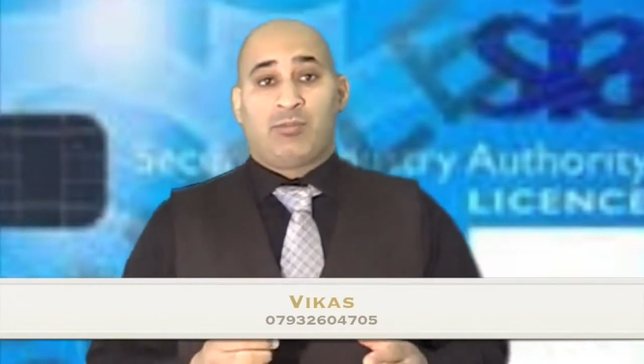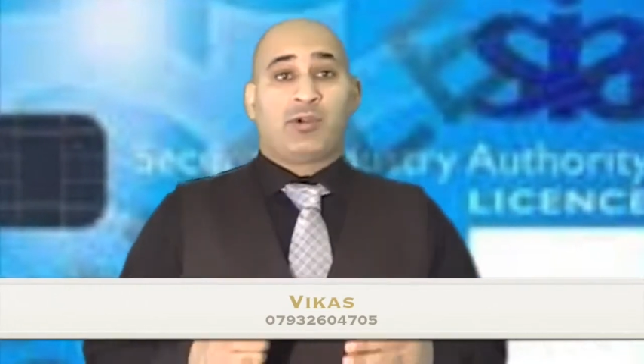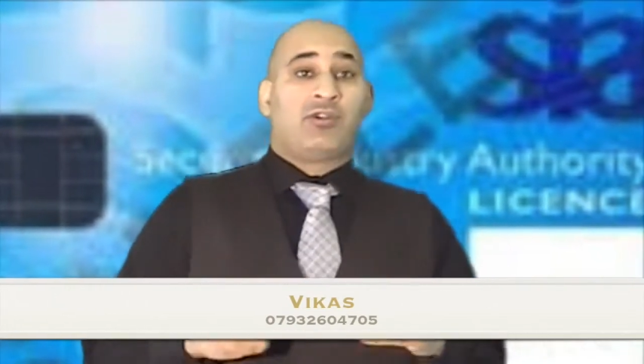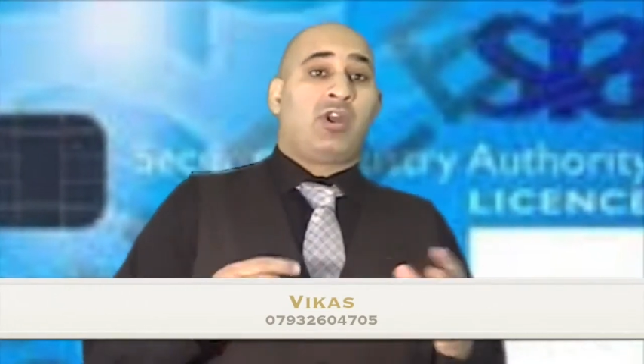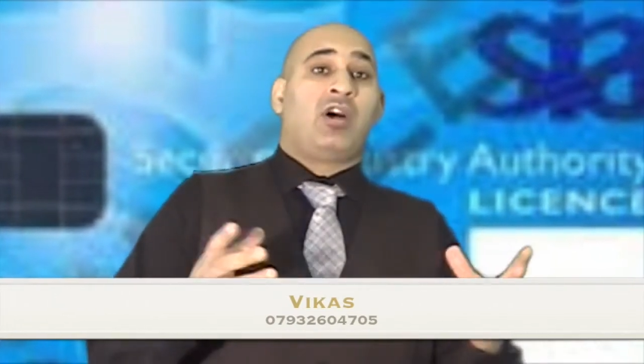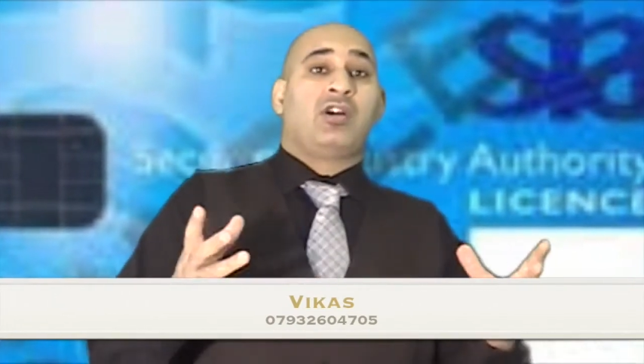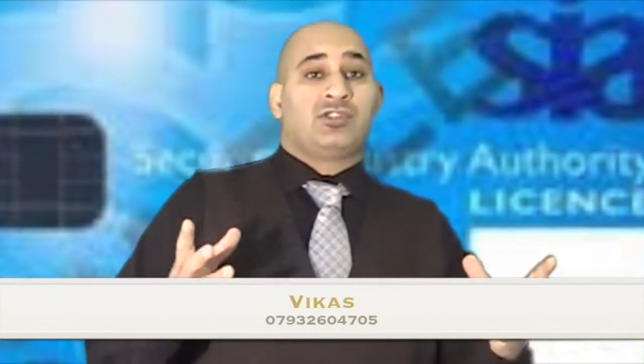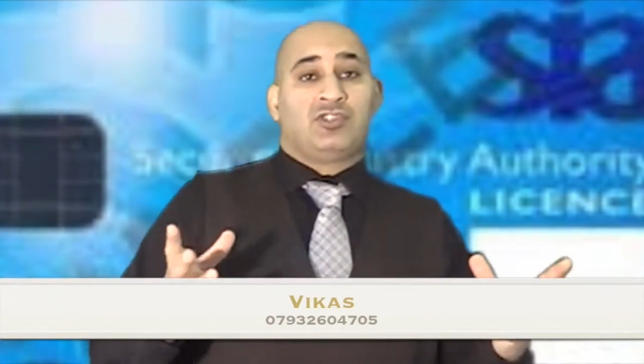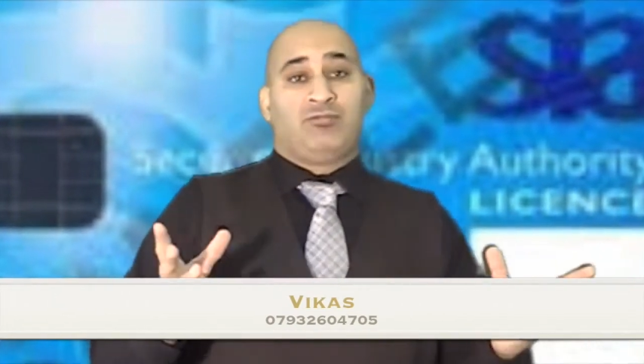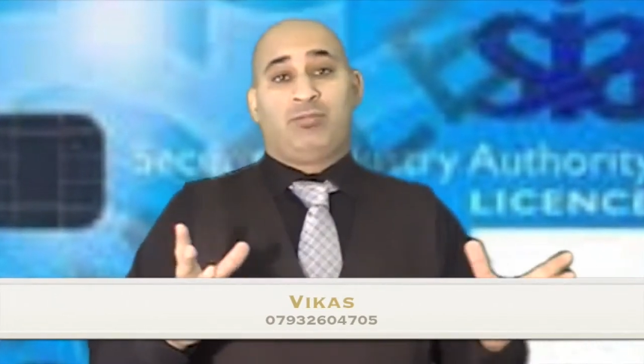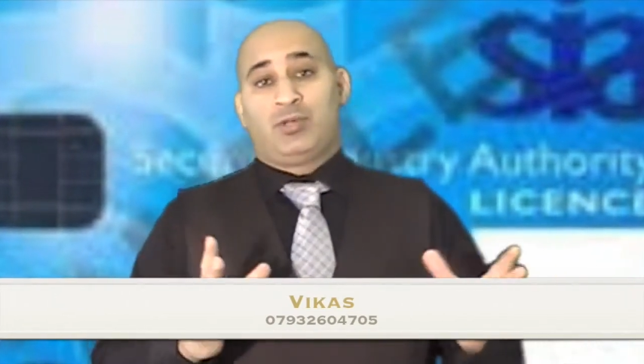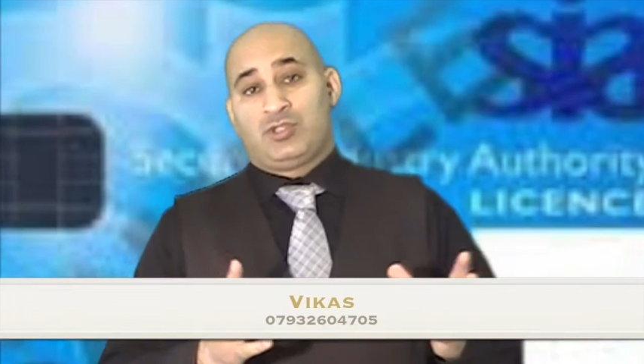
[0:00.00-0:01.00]
barrage
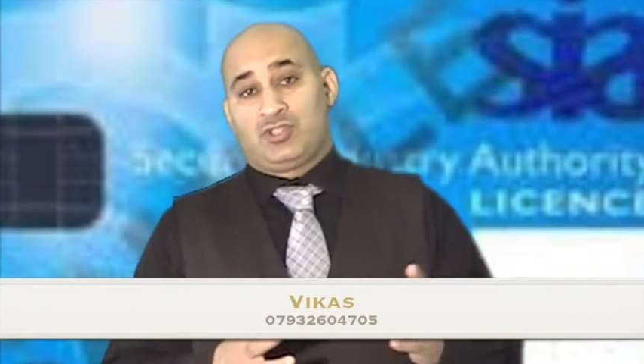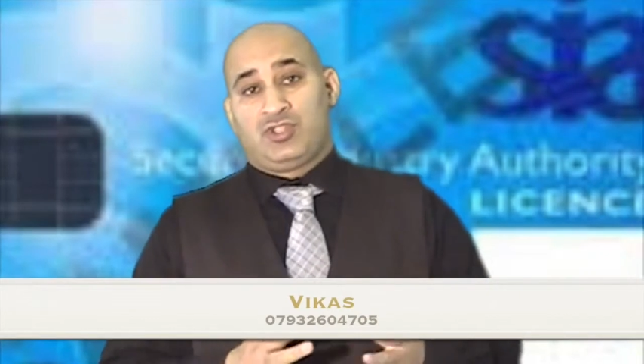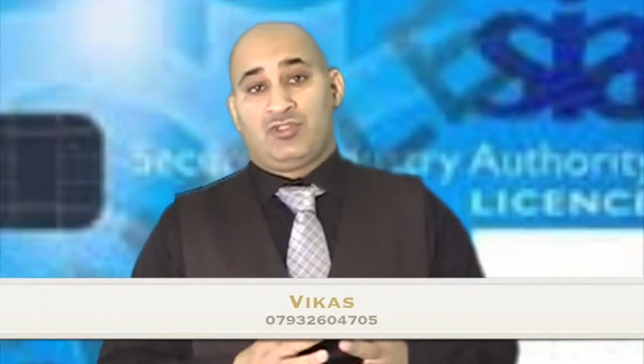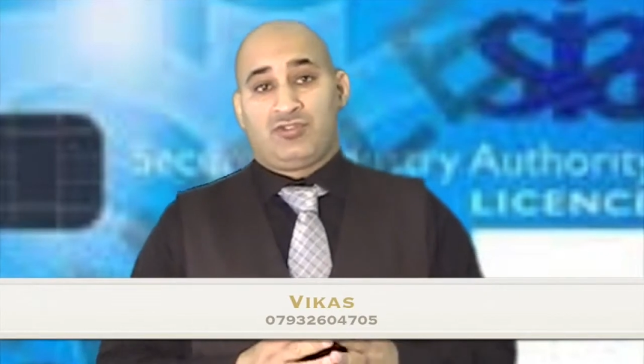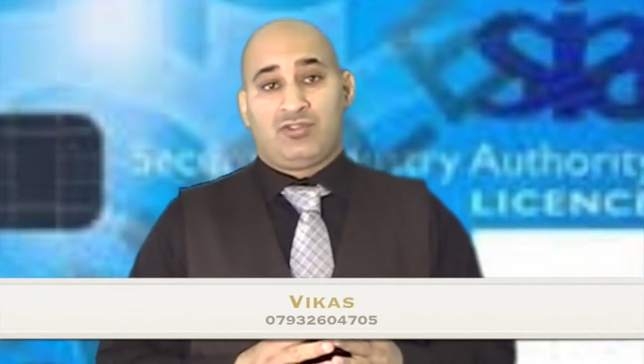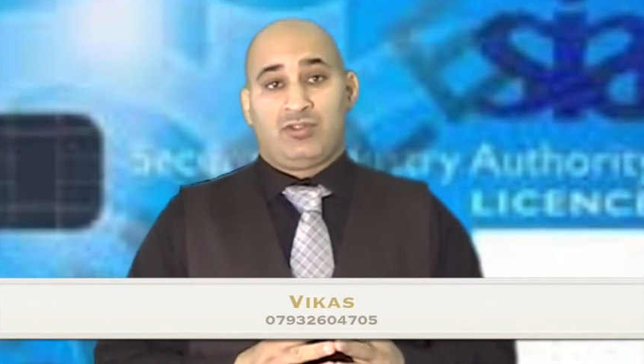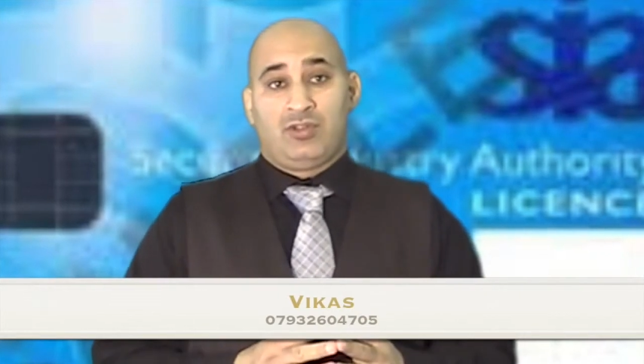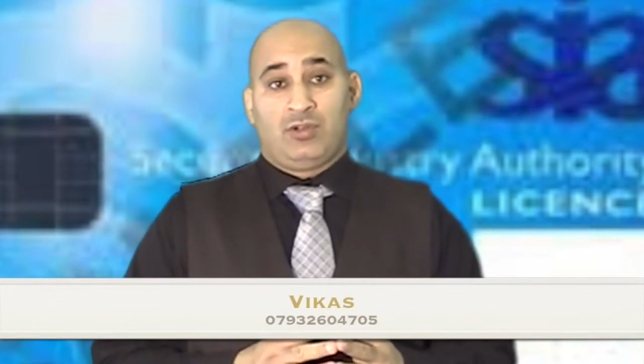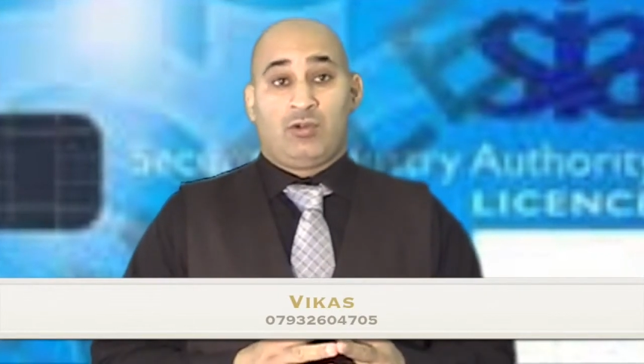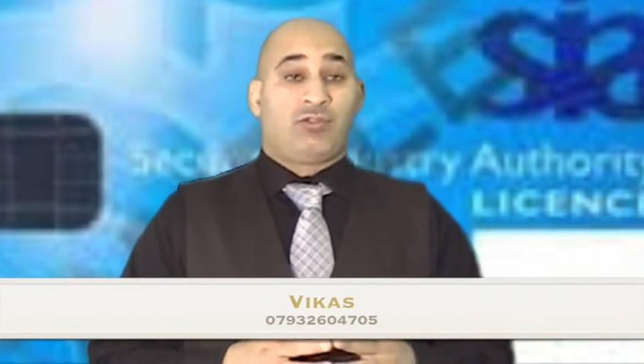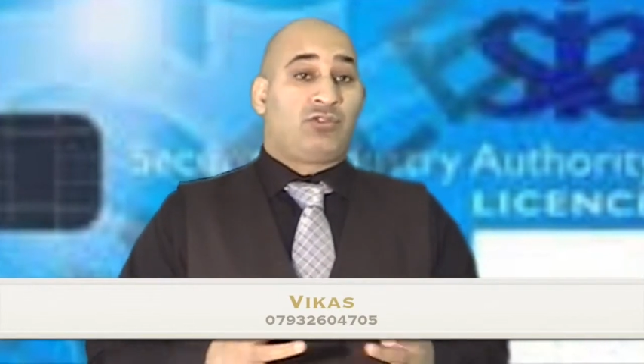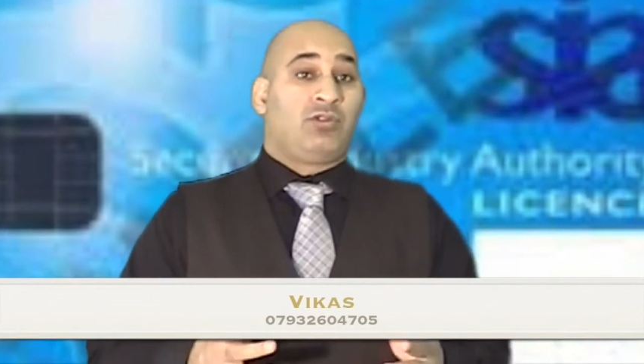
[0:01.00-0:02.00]
of punches
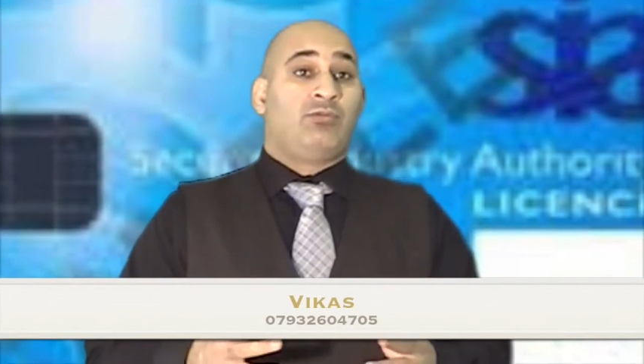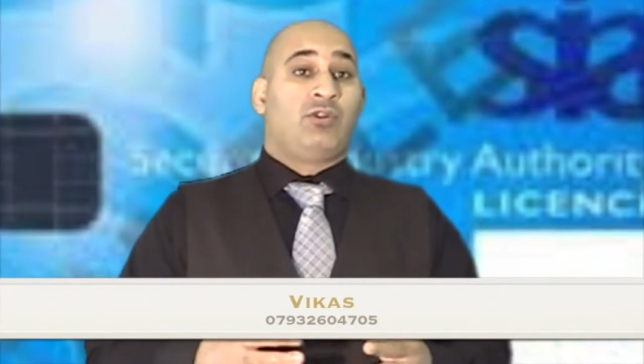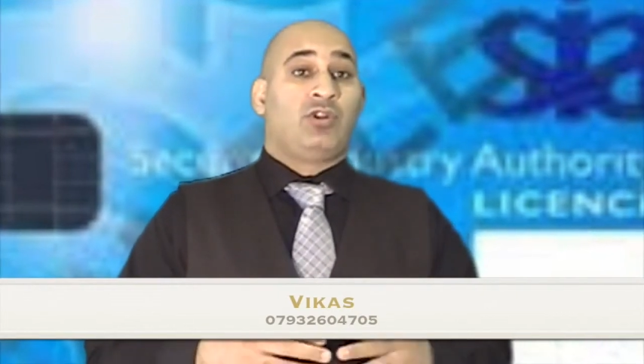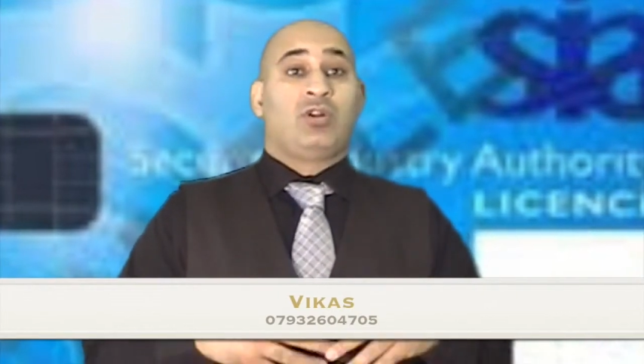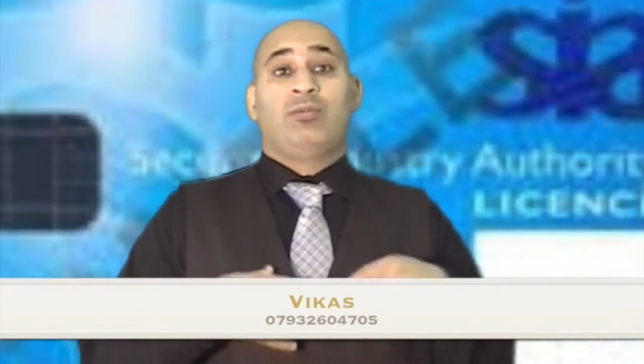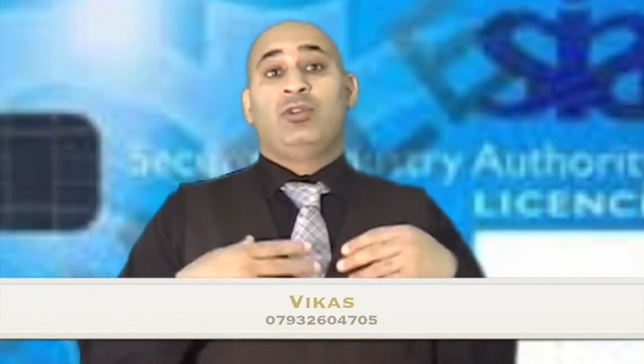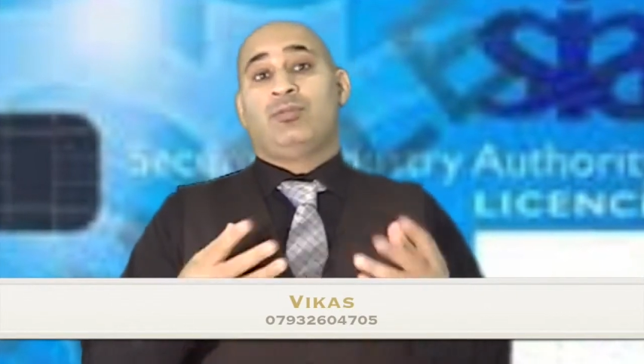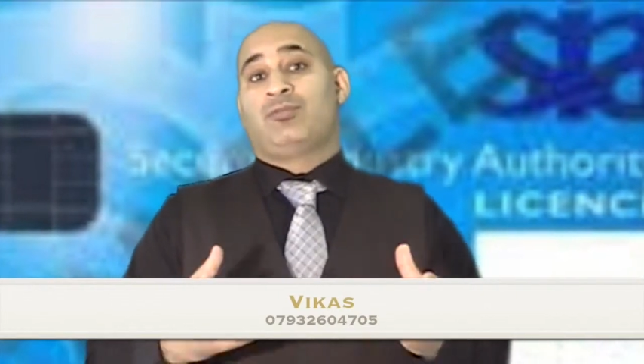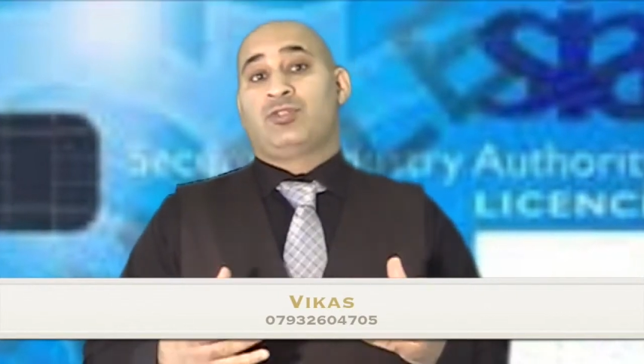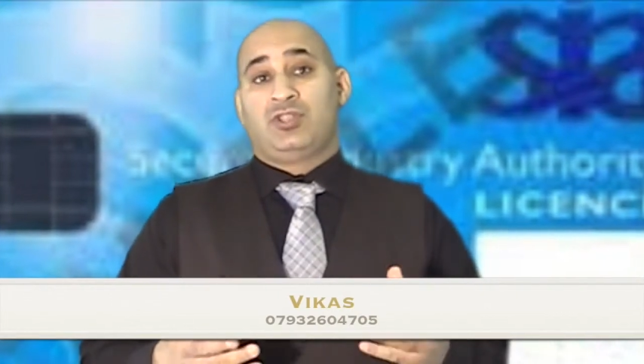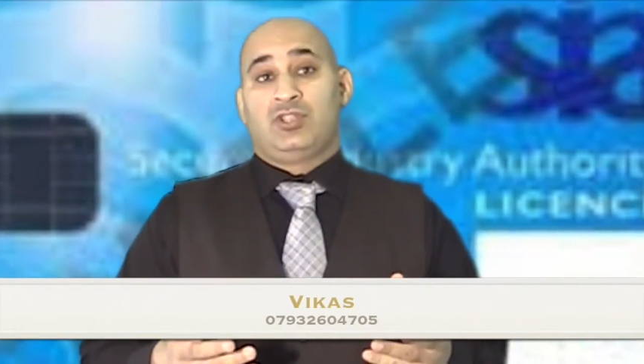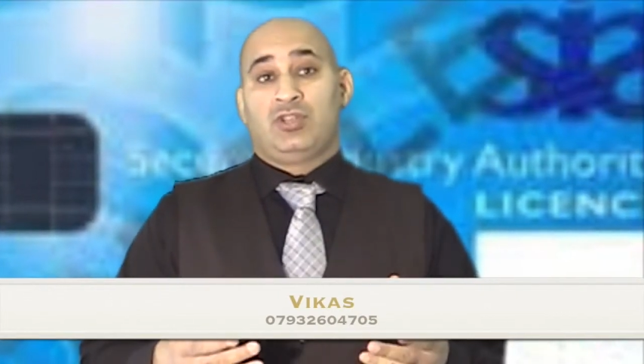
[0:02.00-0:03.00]
or someone coming up
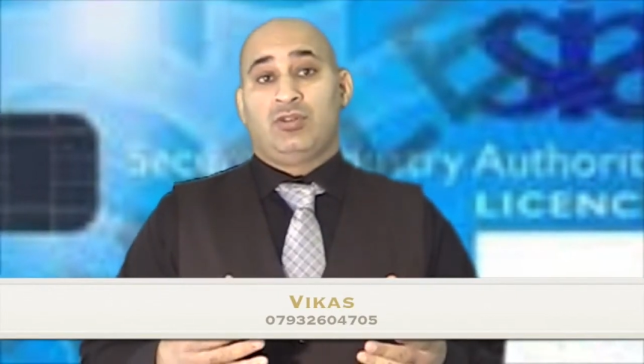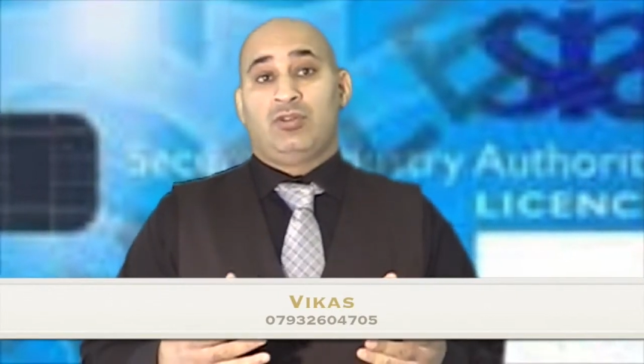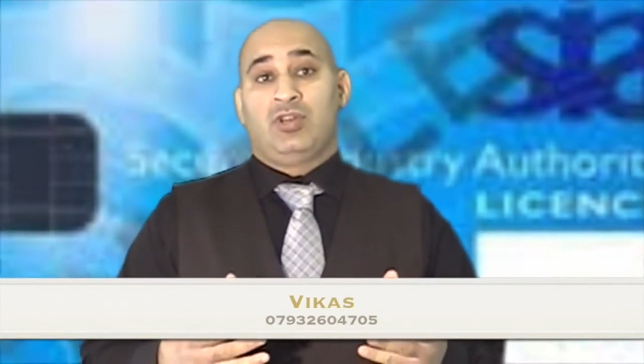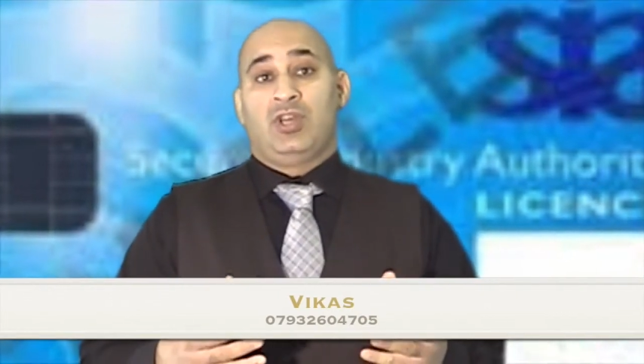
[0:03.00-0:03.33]
to you